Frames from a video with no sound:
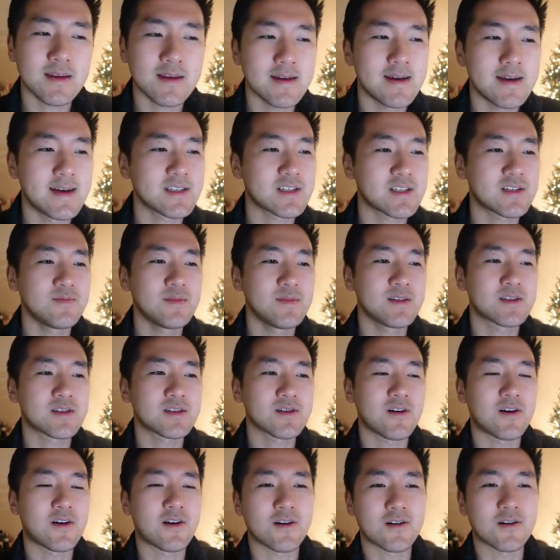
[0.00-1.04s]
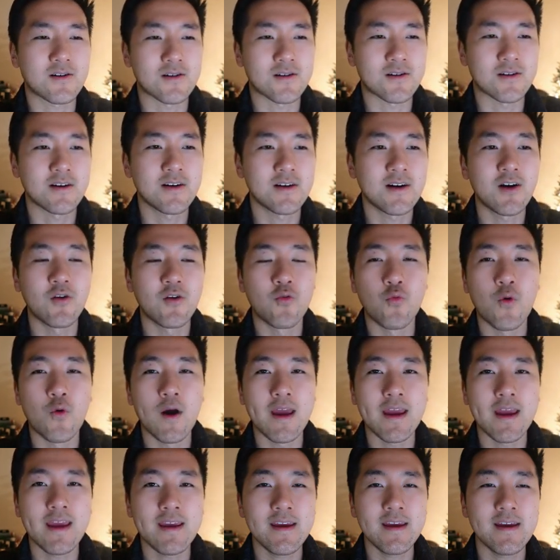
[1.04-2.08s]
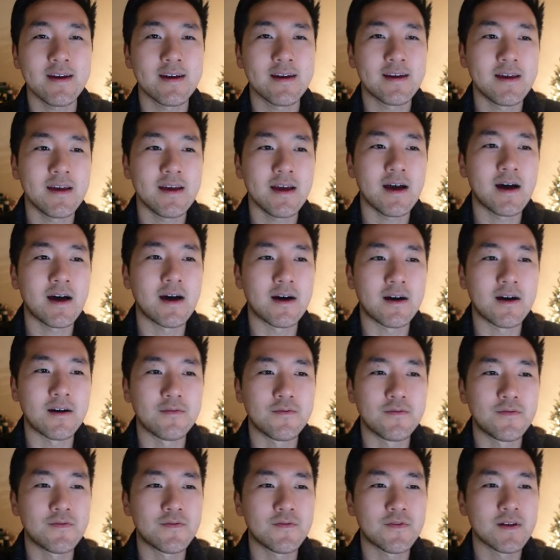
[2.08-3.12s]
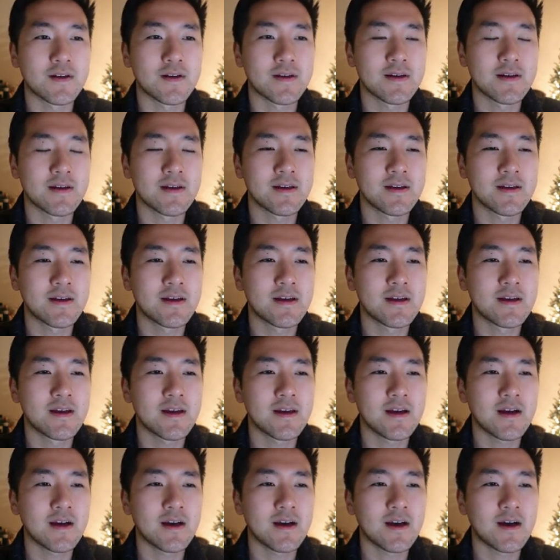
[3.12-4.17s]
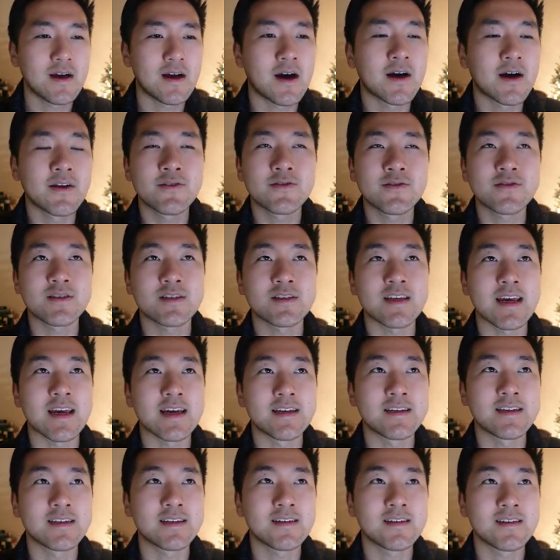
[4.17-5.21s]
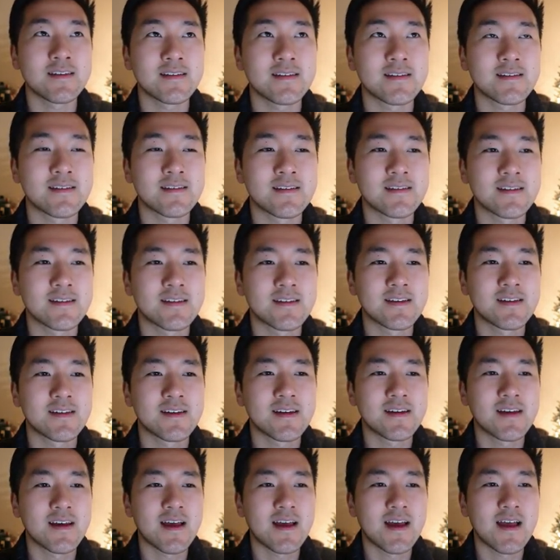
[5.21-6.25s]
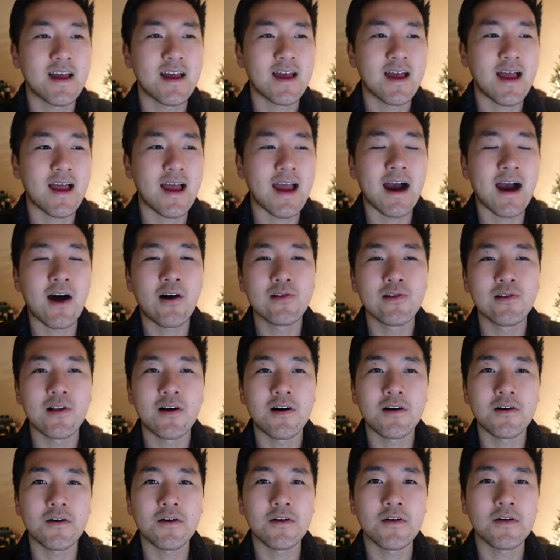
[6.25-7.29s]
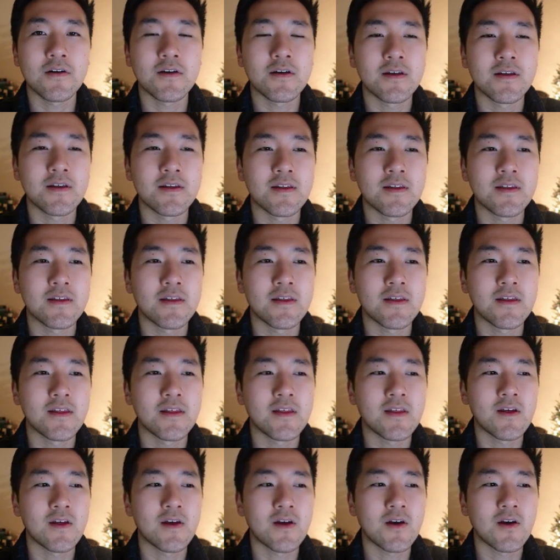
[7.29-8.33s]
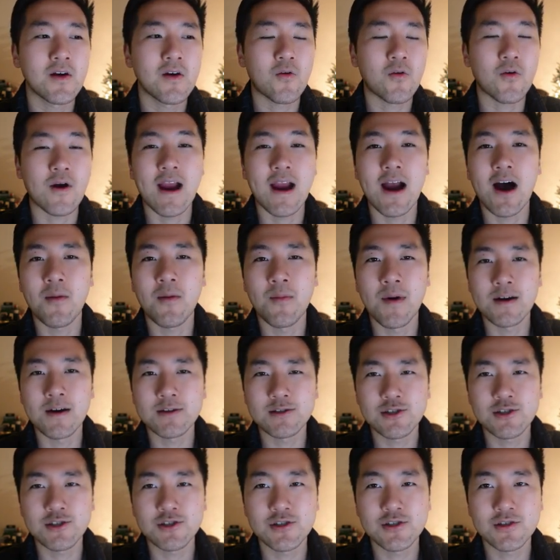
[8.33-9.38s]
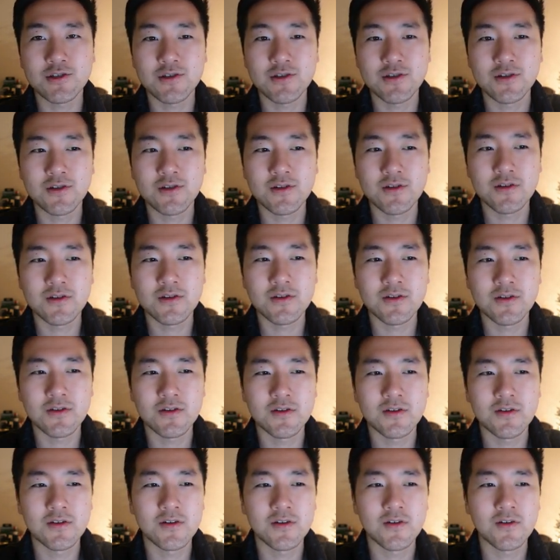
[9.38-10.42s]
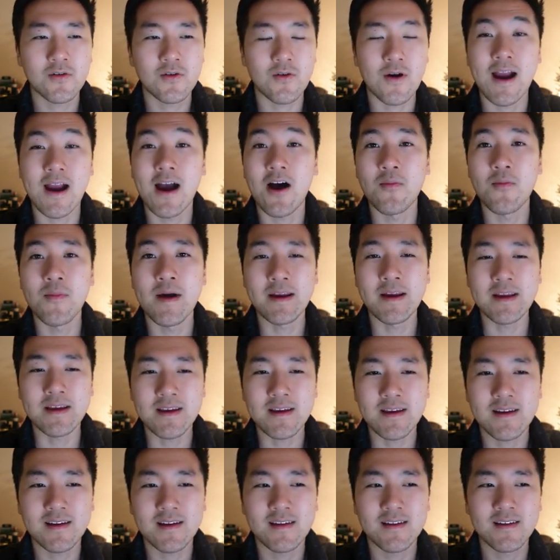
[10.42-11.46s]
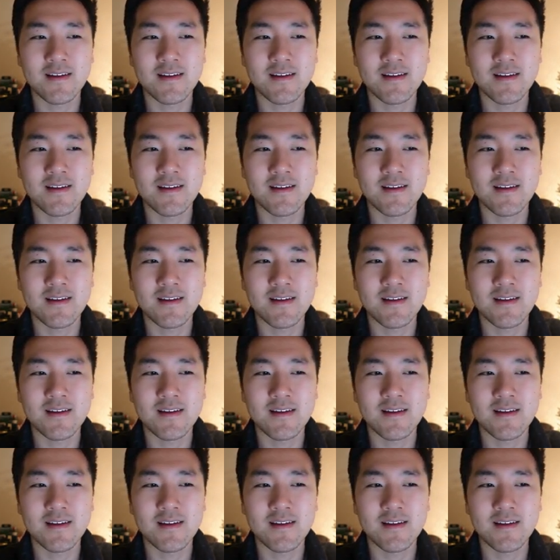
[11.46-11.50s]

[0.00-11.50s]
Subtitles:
Estimates are a way of understanding how long or how much or how many.